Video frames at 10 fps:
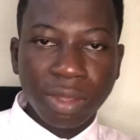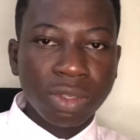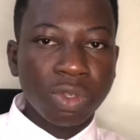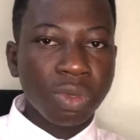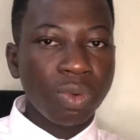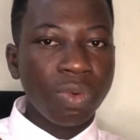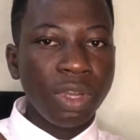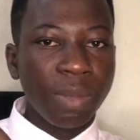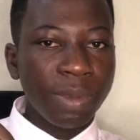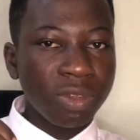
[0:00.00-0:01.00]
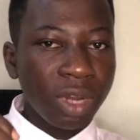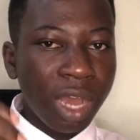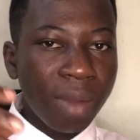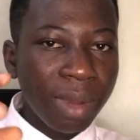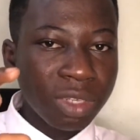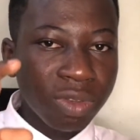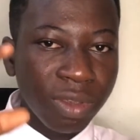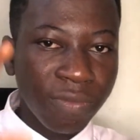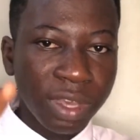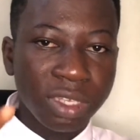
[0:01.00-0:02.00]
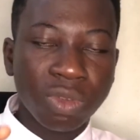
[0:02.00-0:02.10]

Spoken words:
So it depends on how much you invest.